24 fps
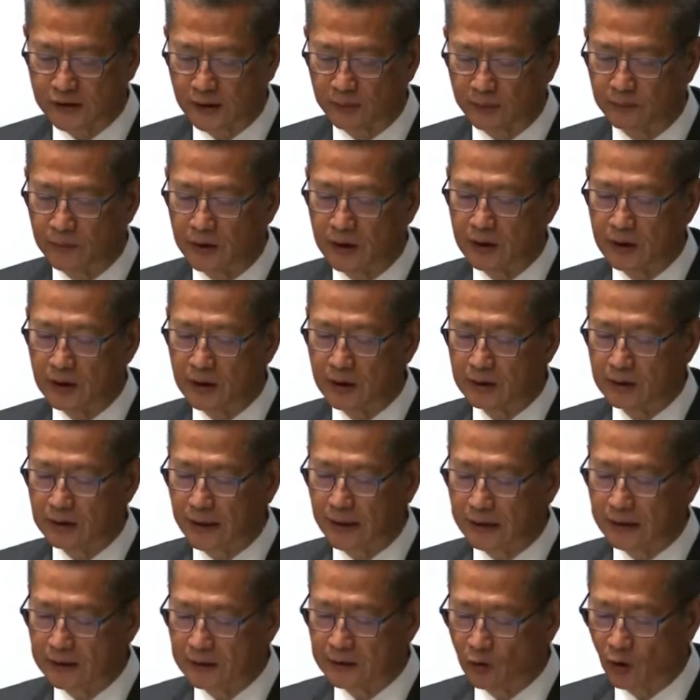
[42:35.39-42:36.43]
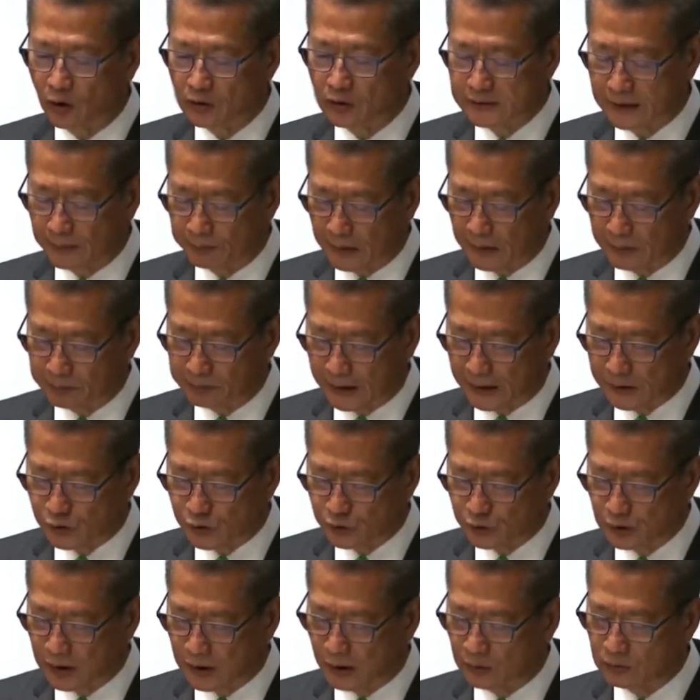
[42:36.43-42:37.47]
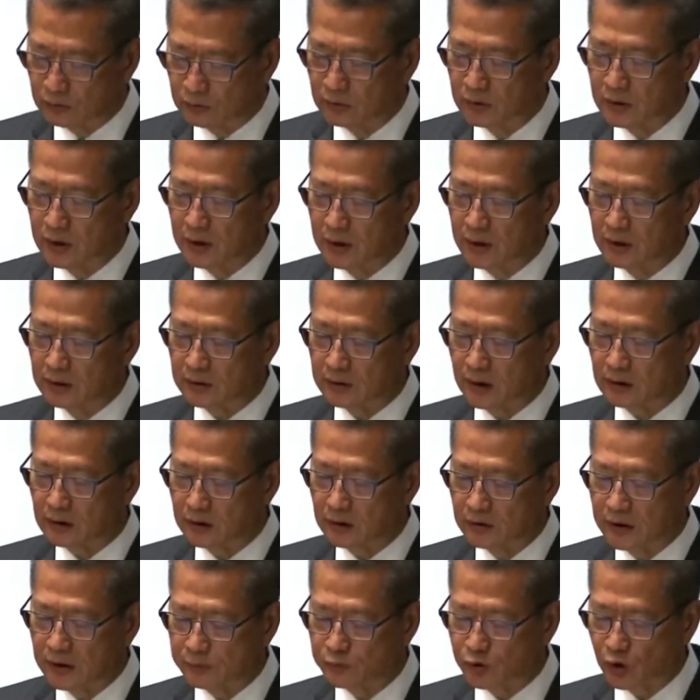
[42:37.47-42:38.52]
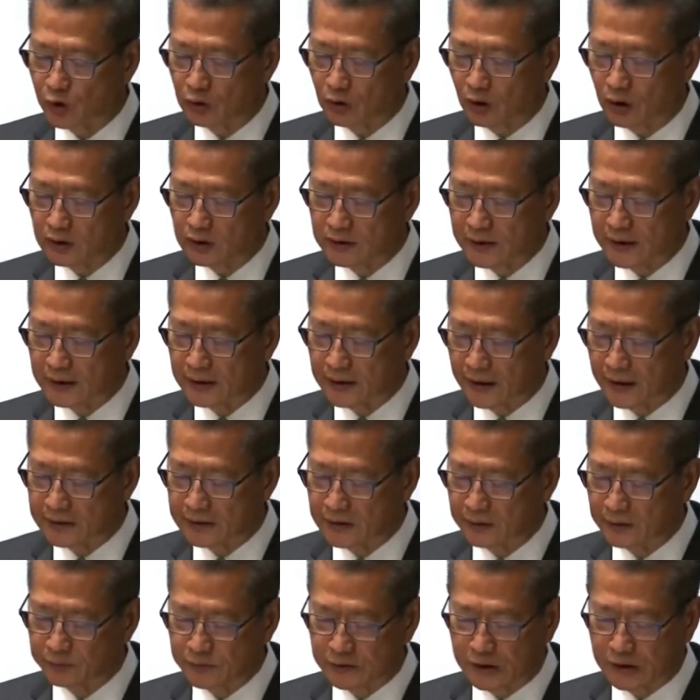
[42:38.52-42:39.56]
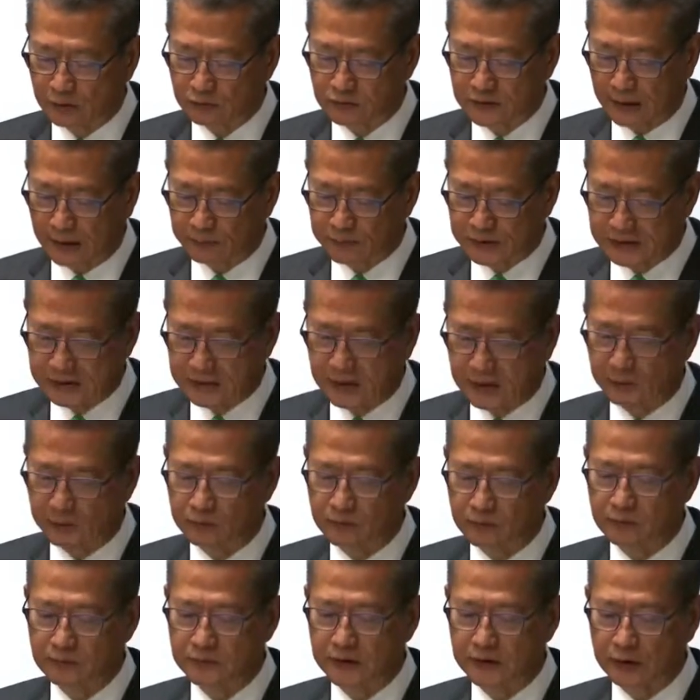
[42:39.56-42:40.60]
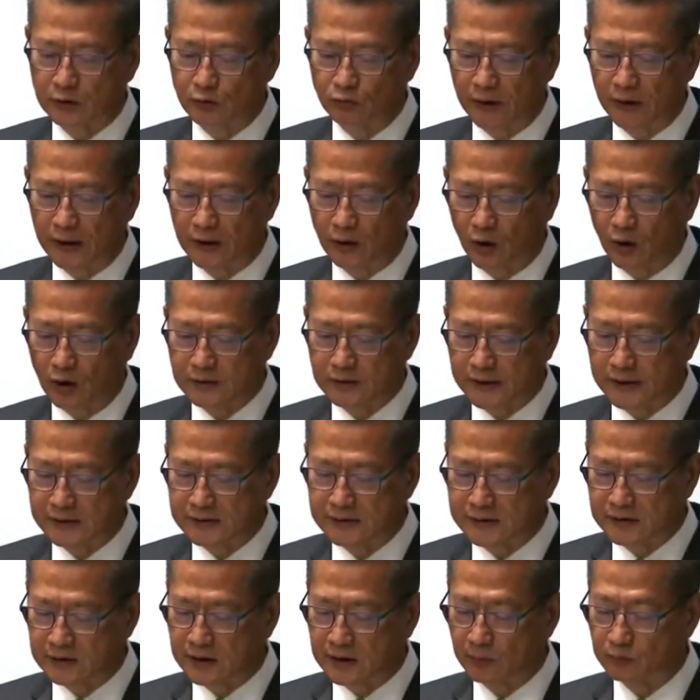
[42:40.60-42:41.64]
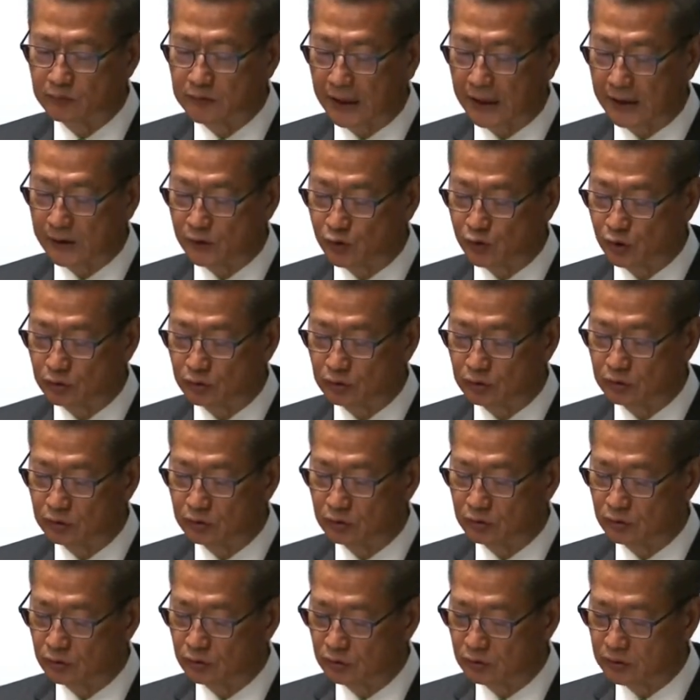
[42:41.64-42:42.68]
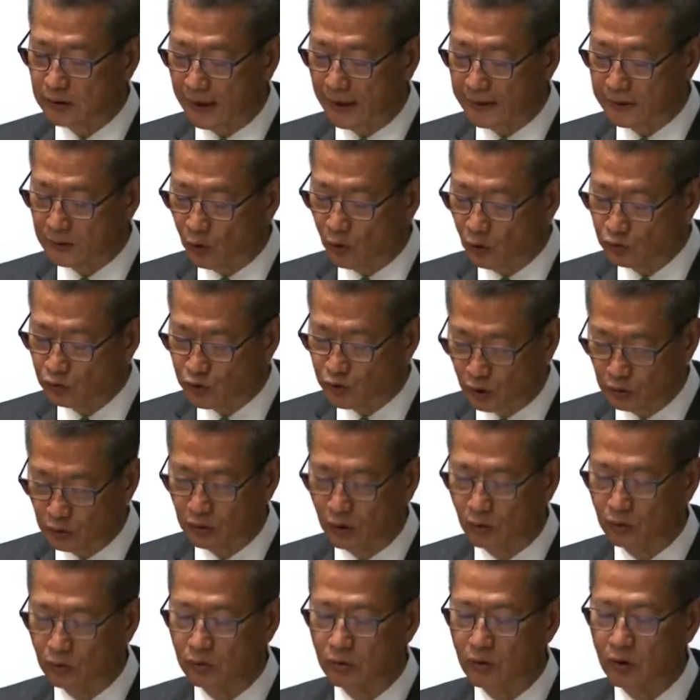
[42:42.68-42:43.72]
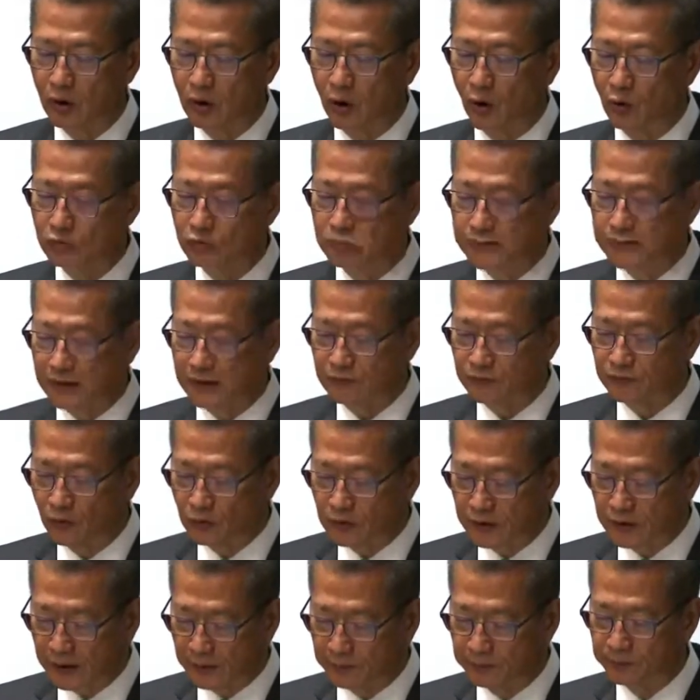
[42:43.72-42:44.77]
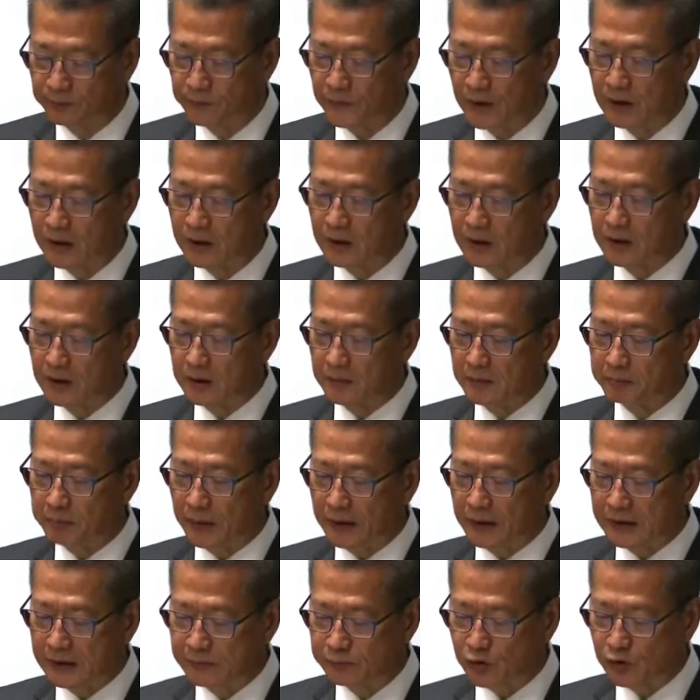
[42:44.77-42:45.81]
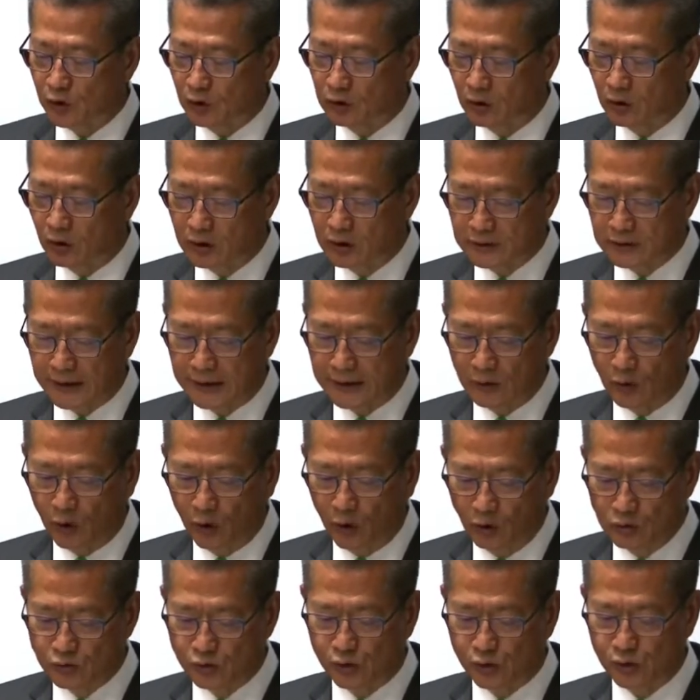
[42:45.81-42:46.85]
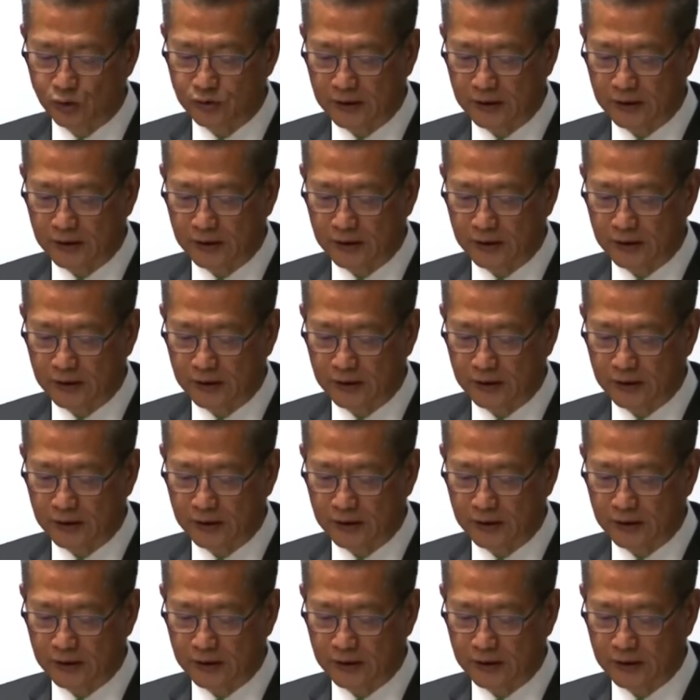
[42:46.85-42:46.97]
Financial services are an important support to the real economy. On top of being a leading assets and wealth management center, Hong Kong is also an international fundraising platform, an insurance and risk management center, and an offshore RMB hub.